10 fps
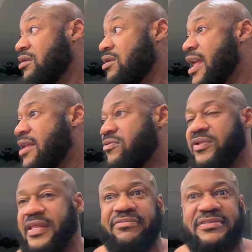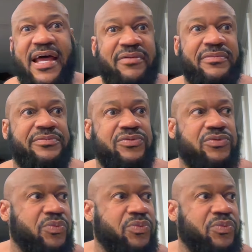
you know I don't really have time to,